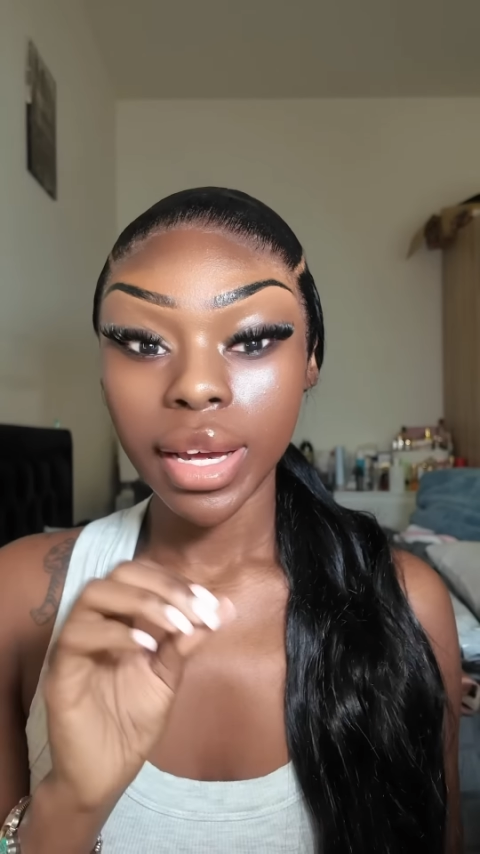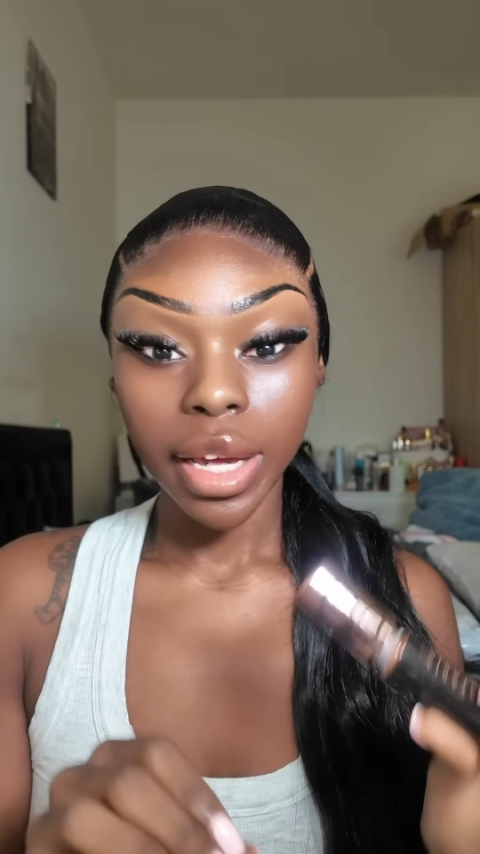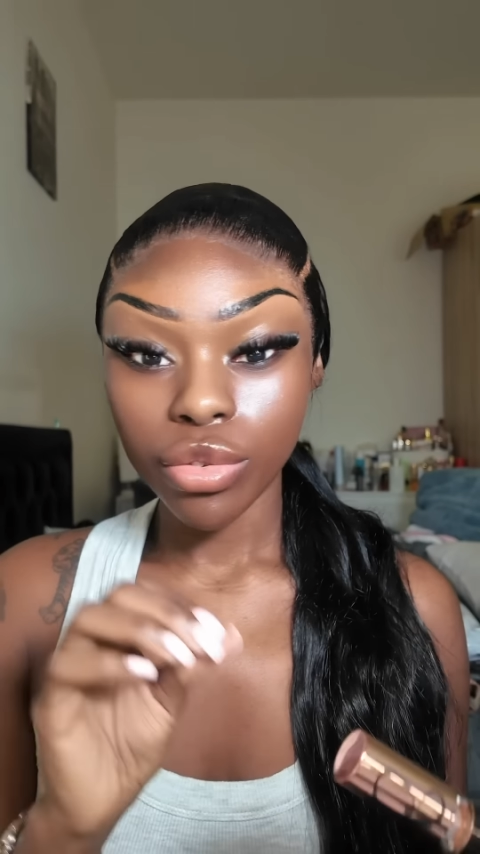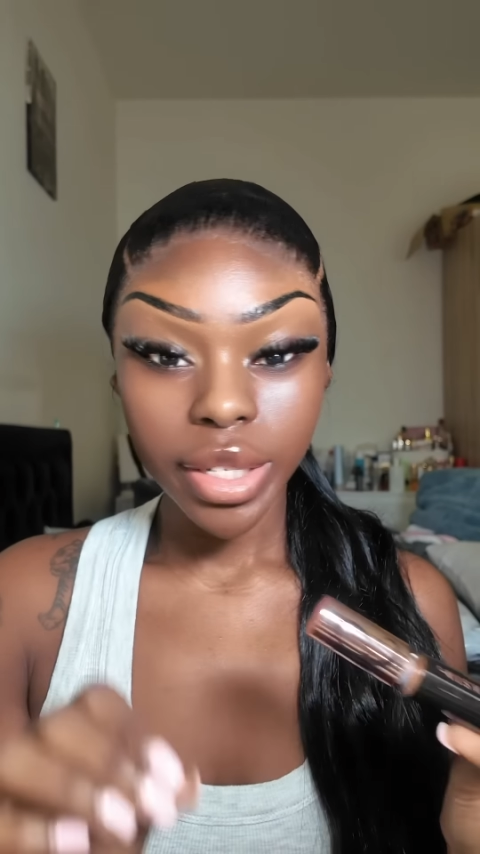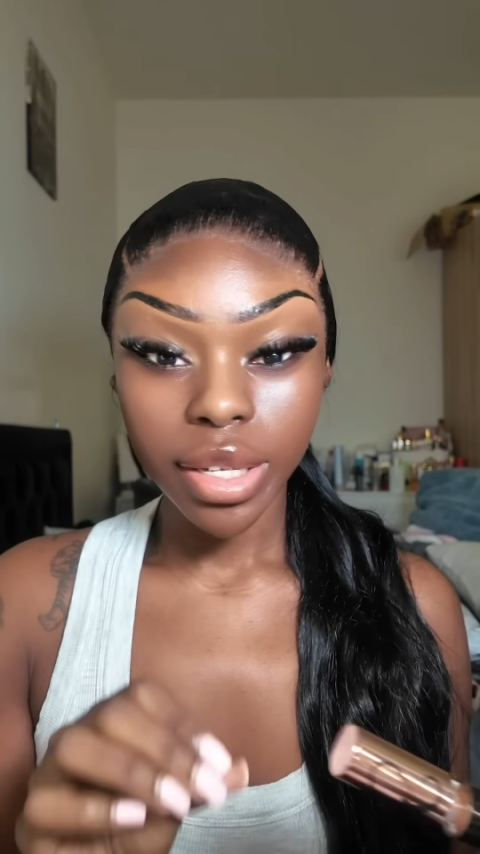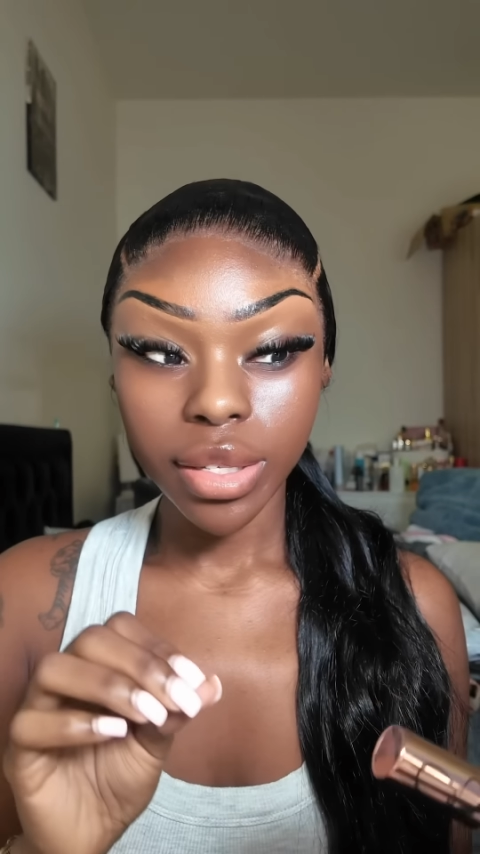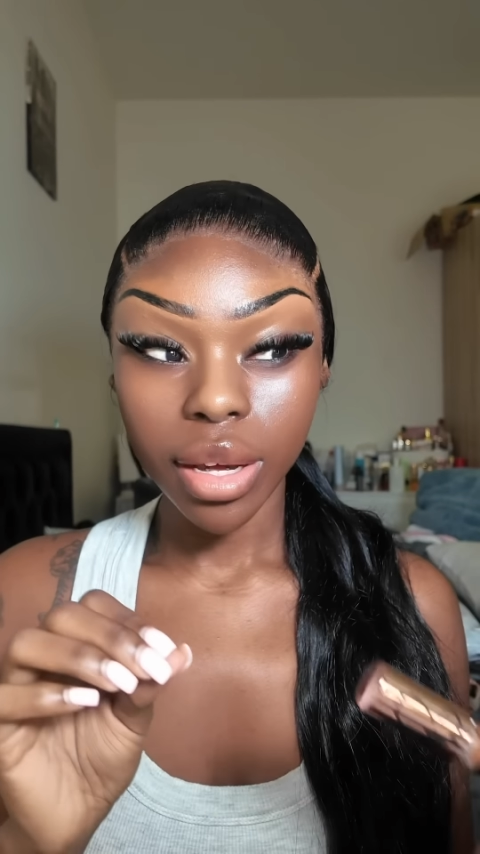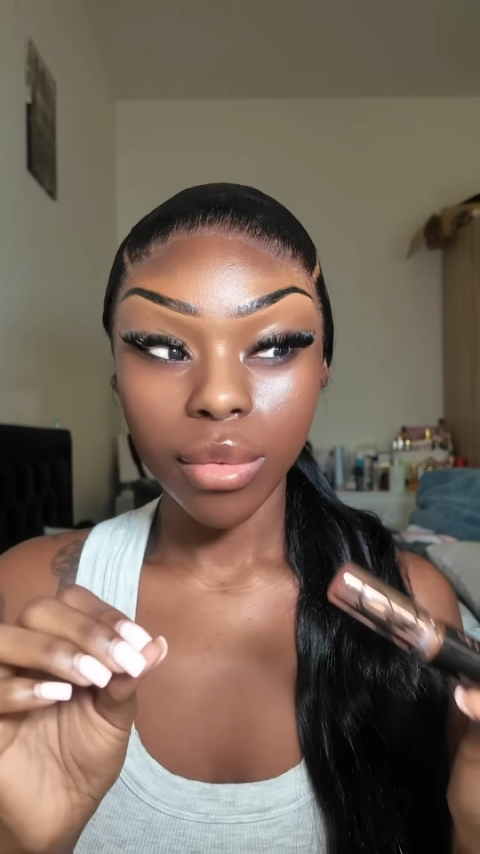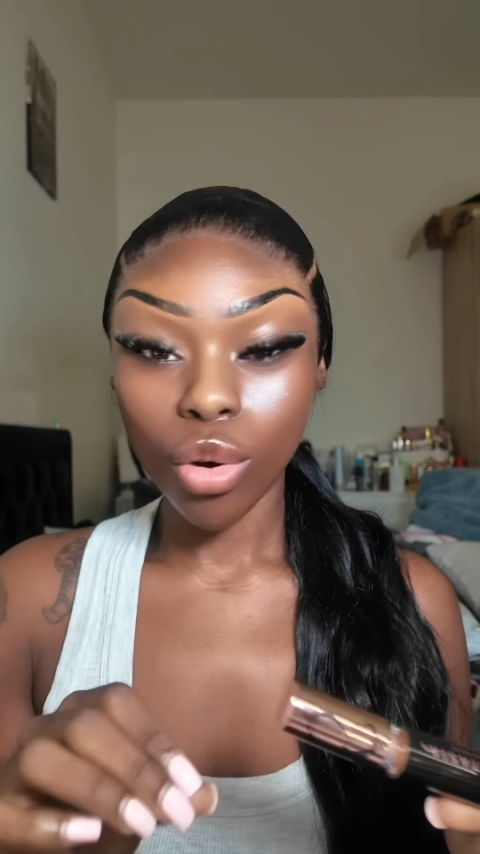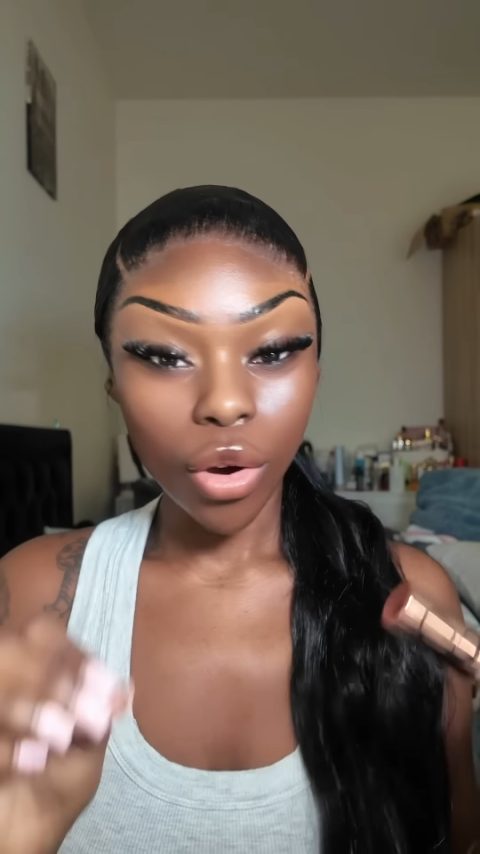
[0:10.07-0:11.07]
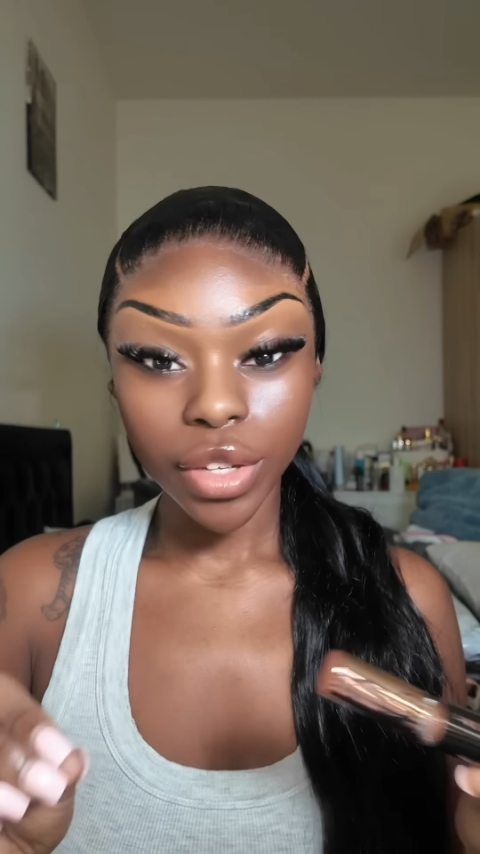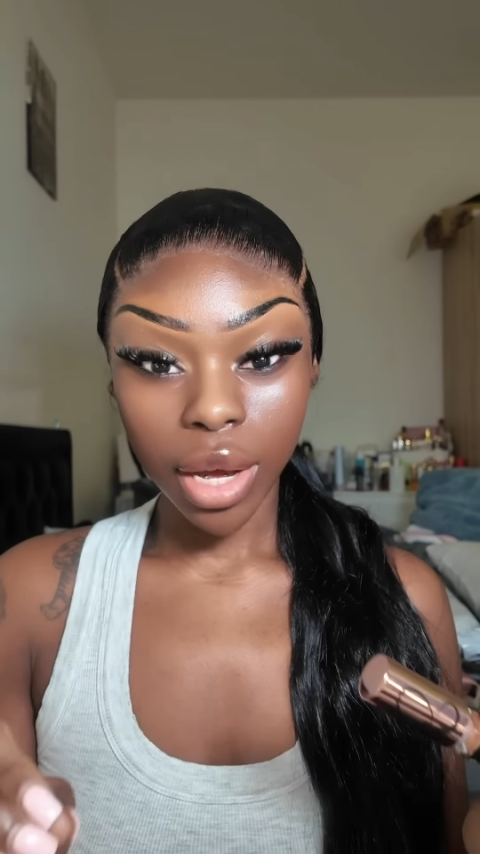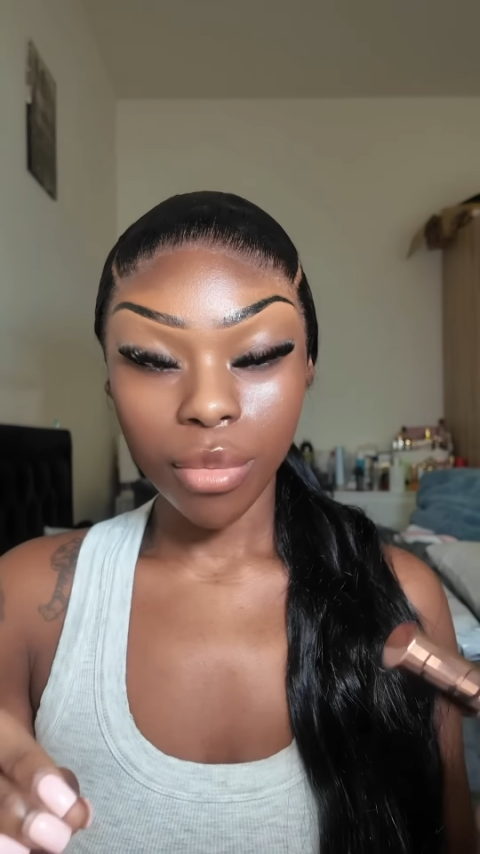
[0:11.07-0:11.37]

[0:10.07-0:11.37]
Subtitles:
it creases more often now